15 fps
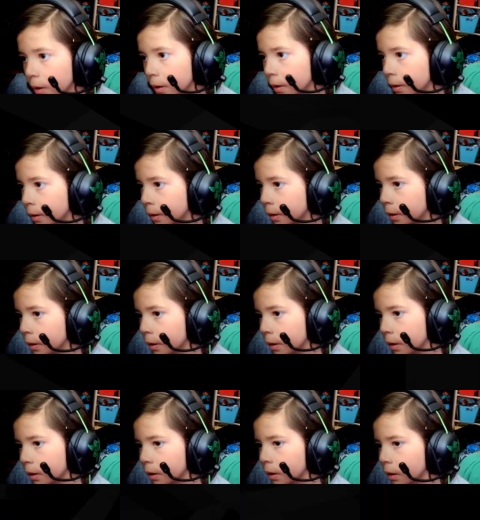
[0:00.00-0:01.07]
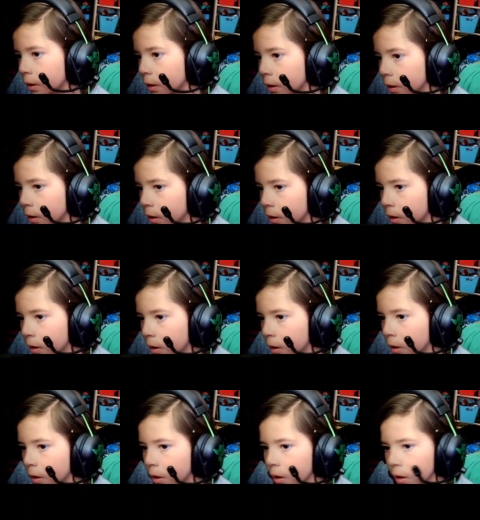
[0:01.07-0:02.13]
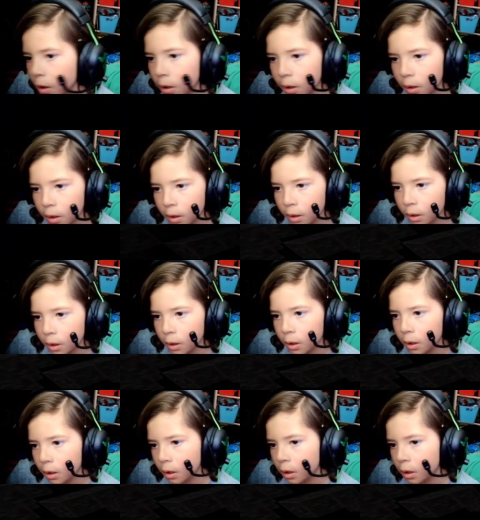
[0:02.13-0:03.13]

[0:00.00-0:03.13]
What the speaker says: Nobody speaks.